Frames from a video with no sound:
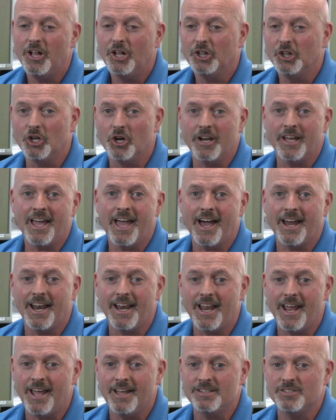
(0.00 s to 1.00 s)
learning how to
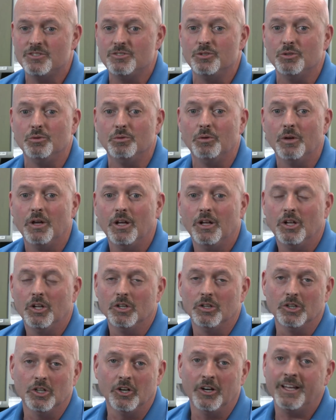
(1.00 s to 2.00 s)
dance to
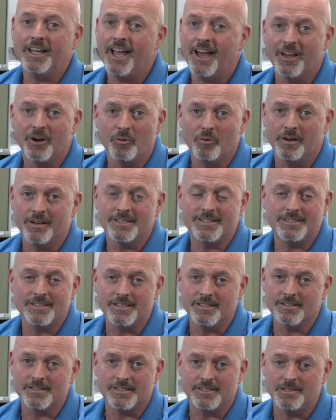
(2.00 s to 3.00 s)
learning how to run a
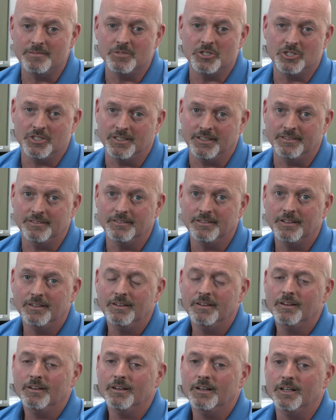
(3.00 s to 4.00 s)
CNC machine.
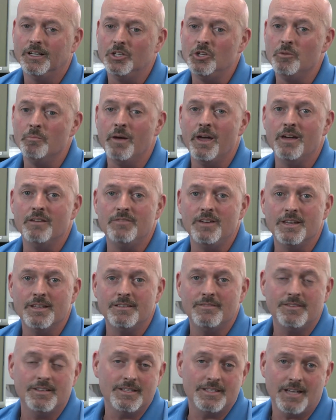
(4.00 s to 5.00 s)
You may have
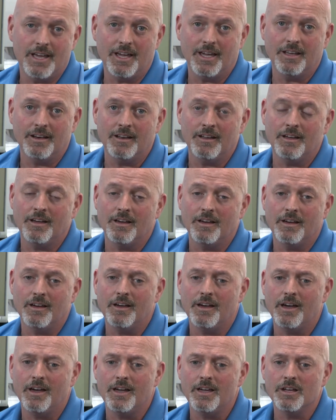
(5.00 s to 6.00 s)
even taken
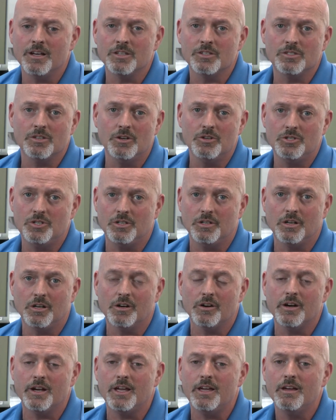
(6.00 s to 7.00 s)
an associate
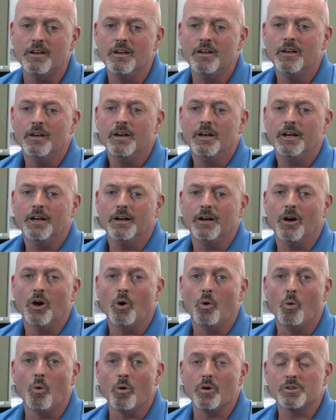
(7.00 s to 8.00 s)
degree
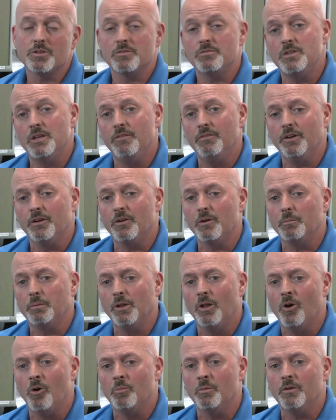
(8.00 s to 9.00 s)
or a certificate or
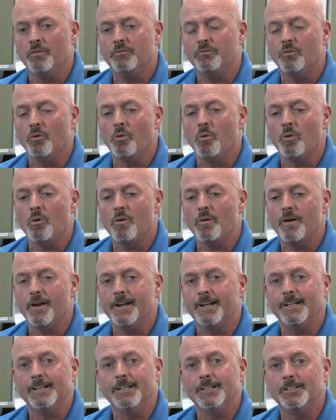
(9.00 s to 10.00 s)
diploma
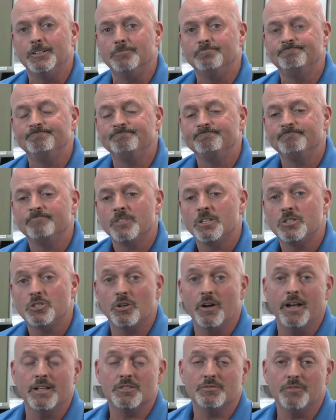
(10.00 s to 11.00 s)
for
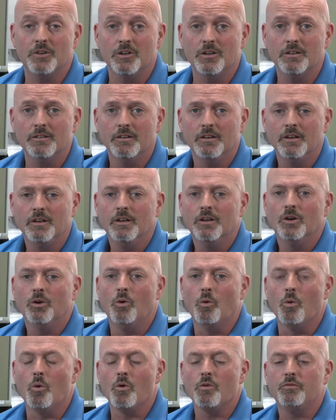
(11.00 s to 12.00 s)
transfer
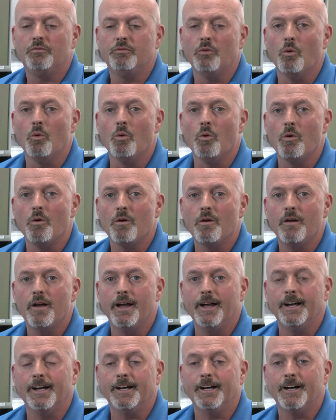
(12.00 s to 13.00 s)
or for
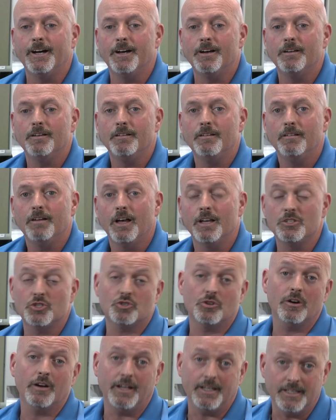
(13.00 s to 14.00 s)
a
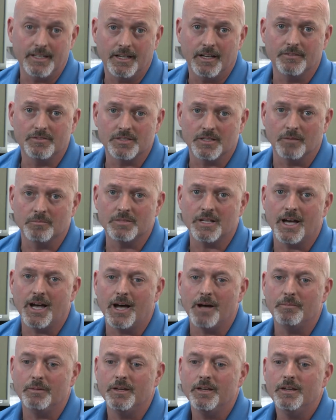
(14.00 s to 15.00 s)
trade of some
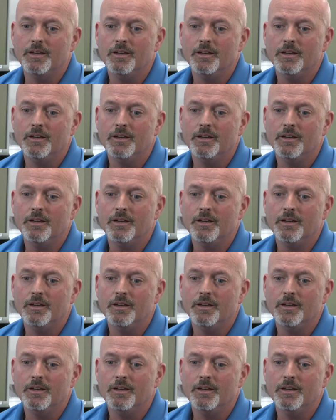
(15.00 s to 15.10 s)
type.